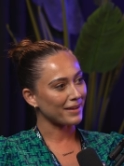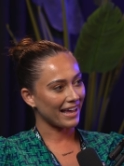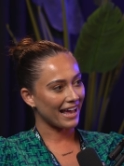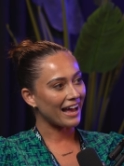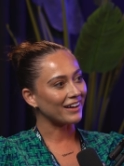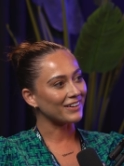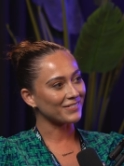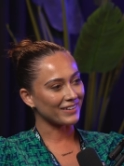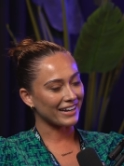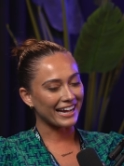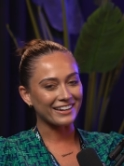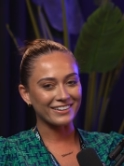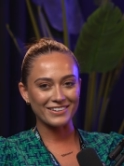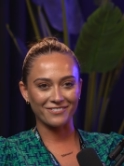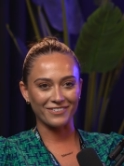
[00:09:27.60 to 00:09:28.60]
out when
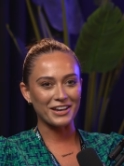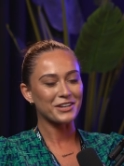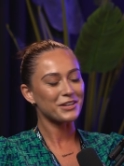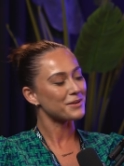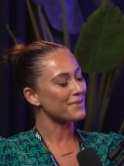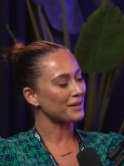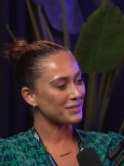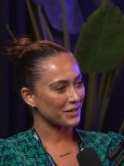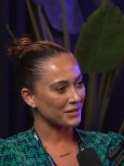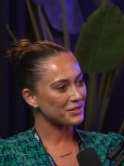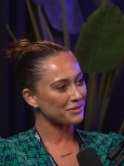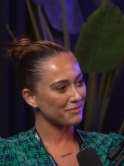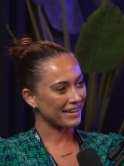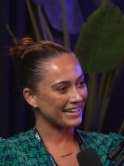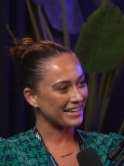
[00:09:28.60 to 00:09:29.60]
I, if I knew about
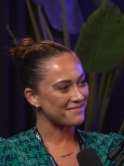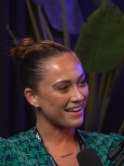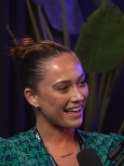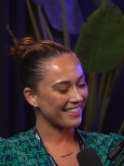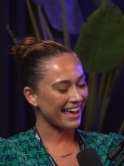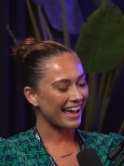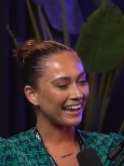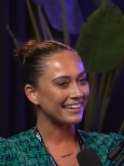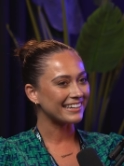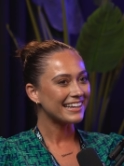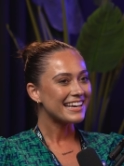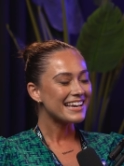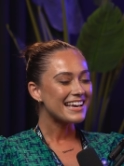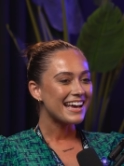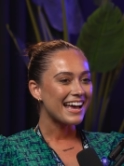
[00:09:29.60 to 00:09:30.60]
social media back then."
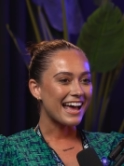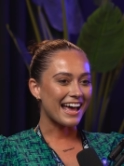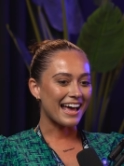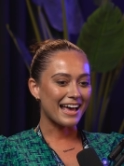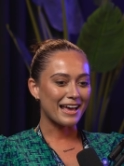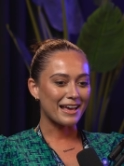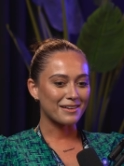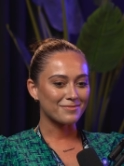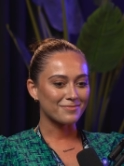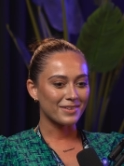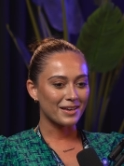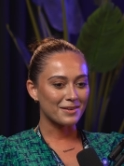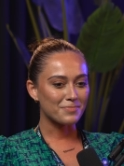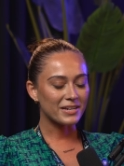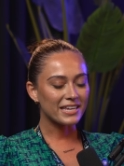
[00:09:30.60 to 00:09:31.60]
Um,
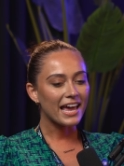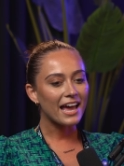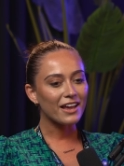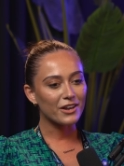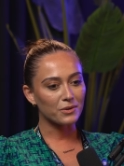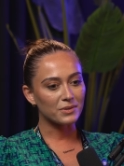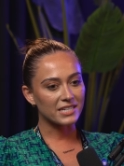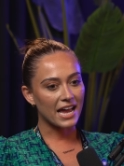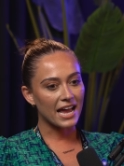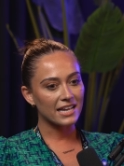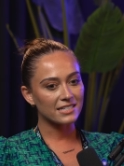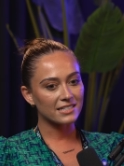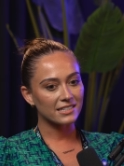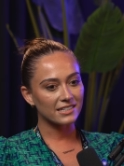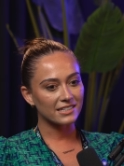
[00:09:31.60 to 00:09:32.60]
but yeah, no,
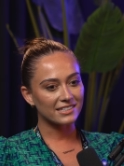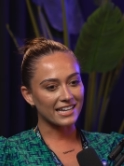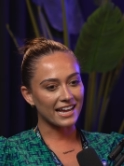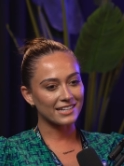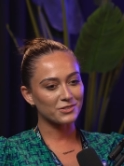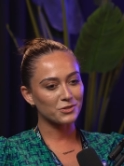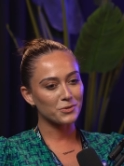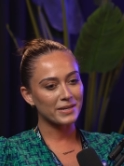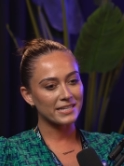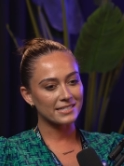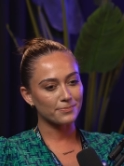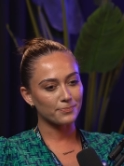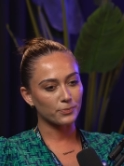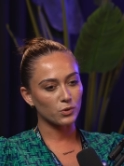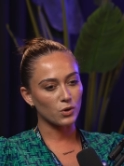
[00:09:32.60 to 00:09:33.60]
dad, dad's always
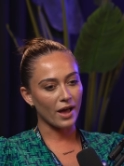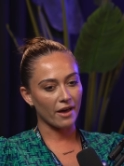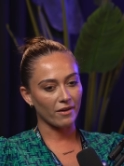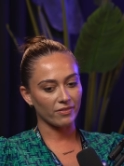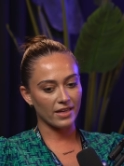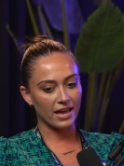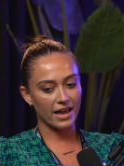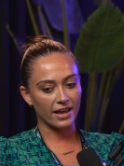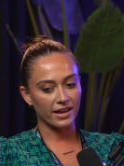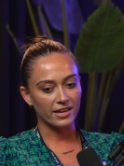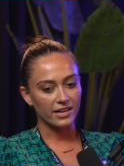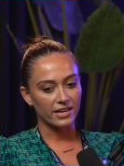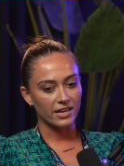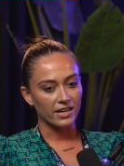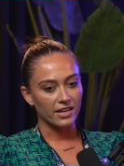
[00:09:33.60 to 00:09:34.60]
brought out that
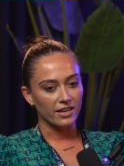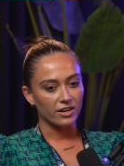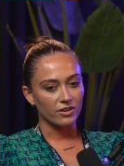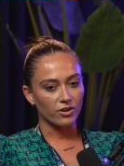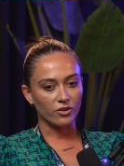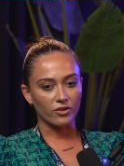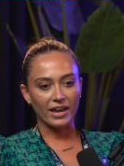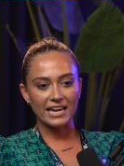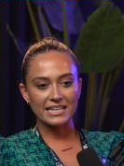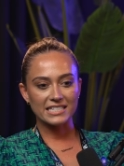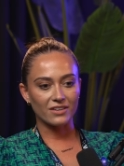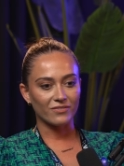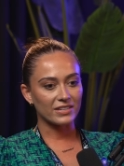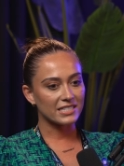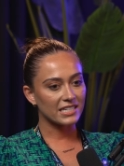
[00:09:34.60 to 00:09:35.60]

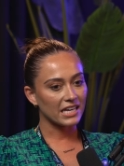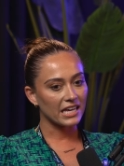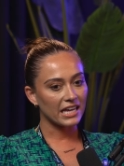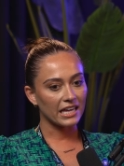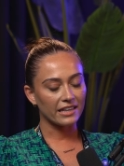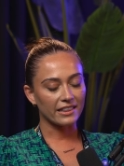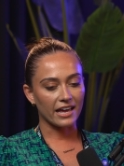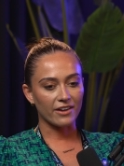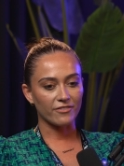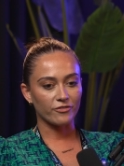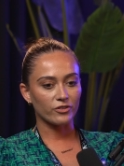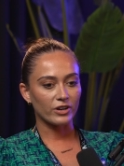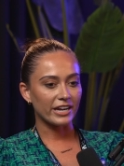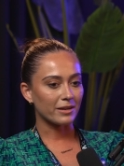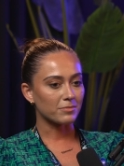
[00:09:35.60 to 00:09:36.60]
creativity, that
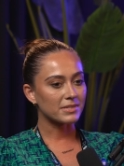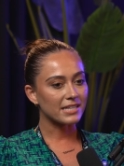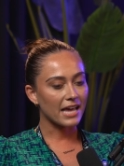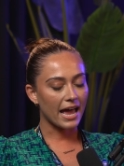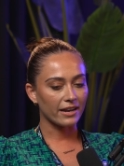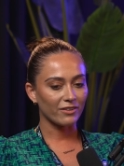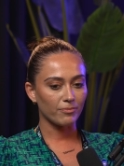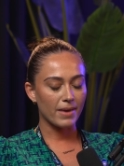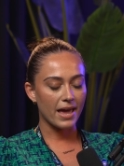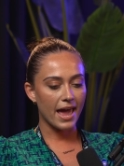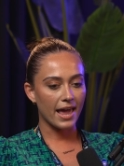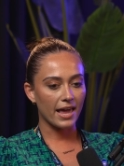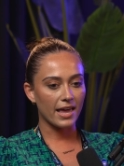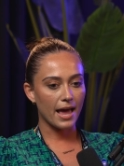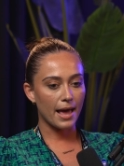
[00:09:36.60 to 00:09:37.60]
freedom side of
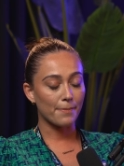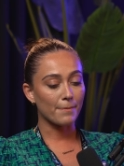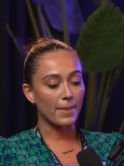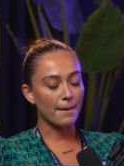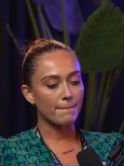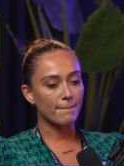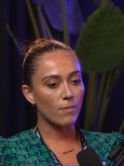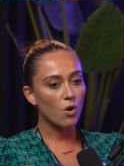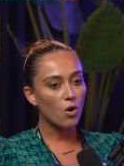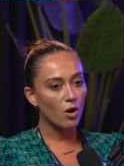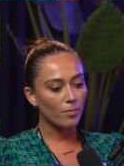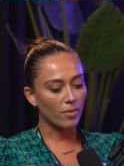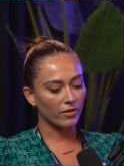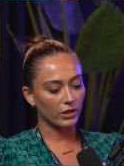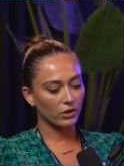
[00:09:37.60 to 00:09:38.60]
me, and my
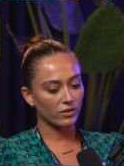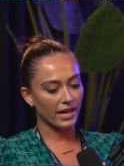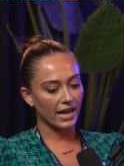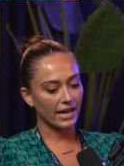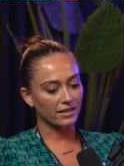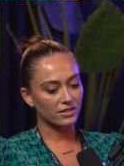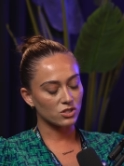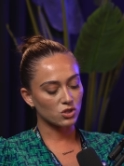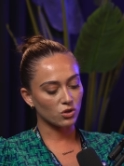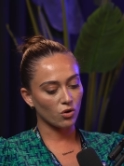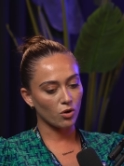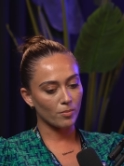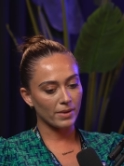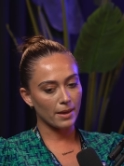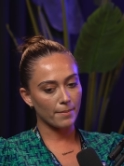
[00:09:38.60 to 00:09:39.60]
mom, on the other hand, has
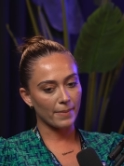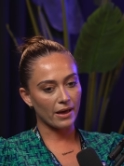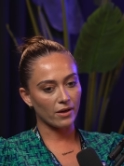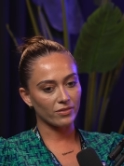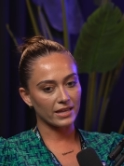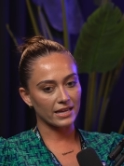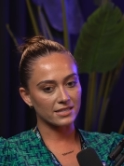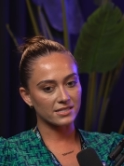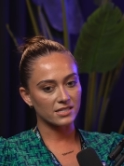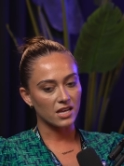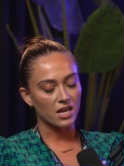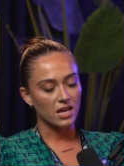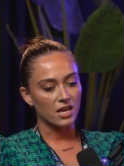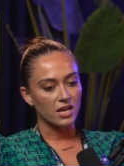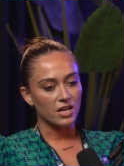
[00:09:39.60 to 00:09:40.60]
taught me about this
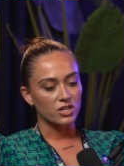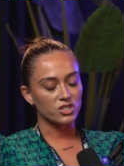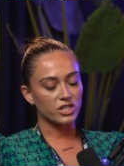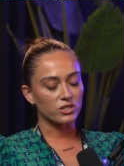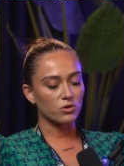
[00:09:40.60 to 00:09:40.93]
she's